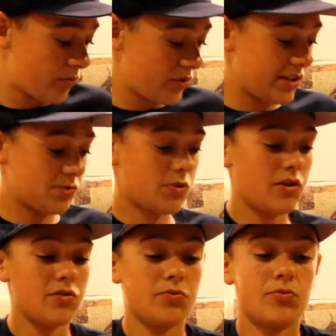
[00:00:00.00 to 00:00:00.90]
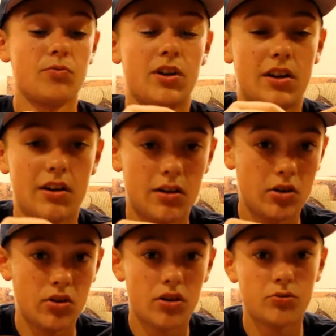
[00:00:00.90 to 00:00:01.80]
this one, when
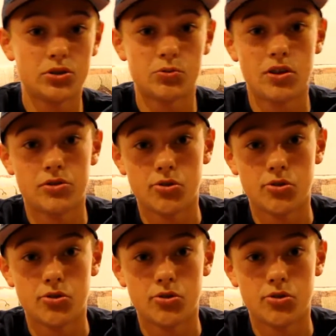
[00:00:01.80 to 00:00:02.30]
you always want